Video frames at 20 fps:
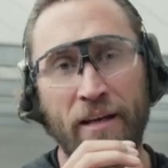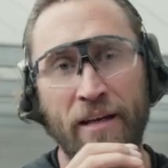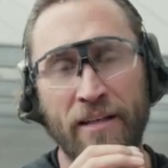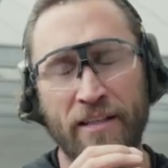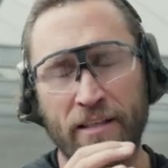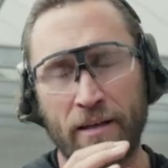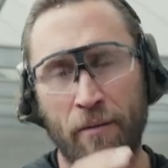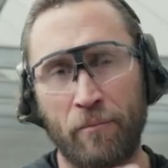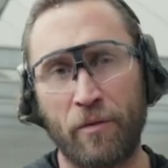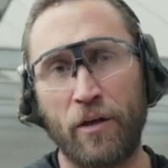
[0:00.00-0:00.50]

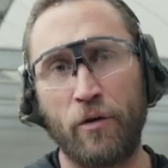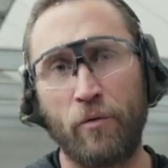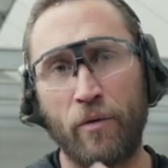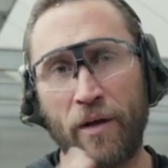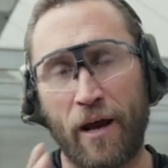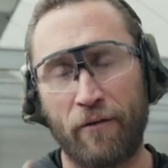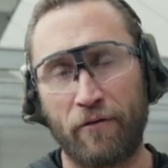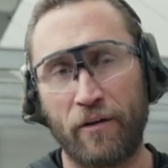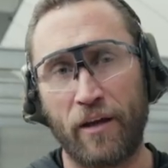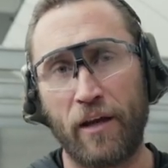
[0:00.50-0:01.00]
it's something you would
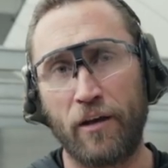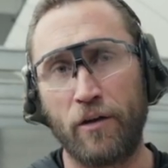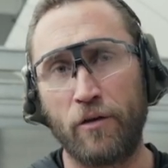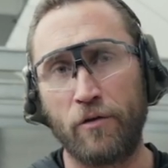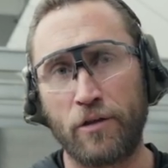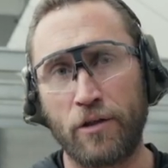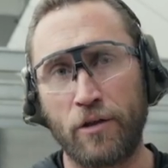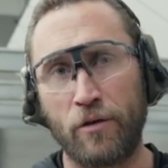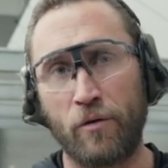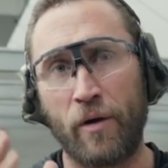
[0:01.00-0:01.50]
have to get
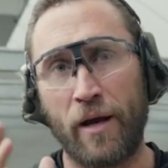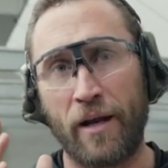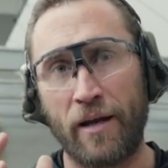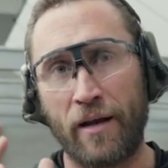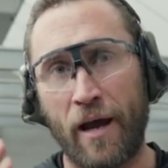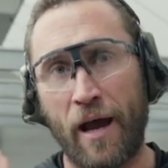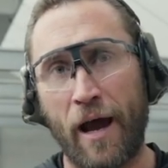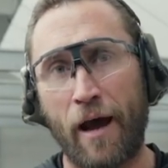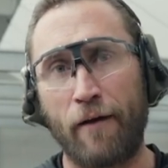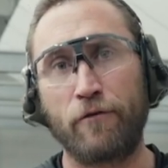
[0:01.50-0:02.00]
used to and
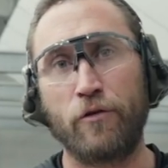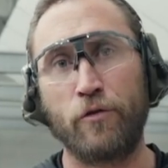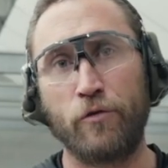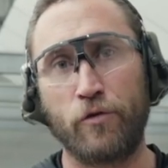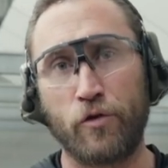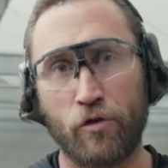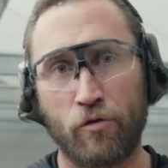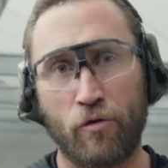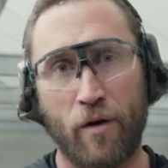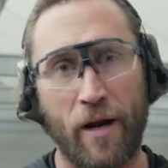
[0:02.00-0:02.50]
have to
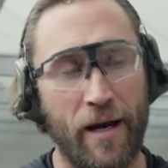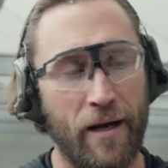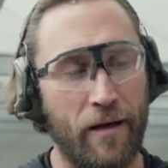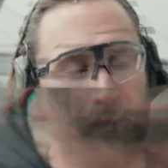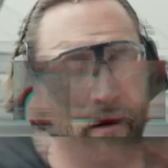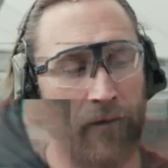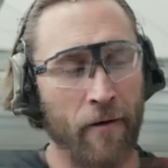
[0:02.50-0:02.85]
train.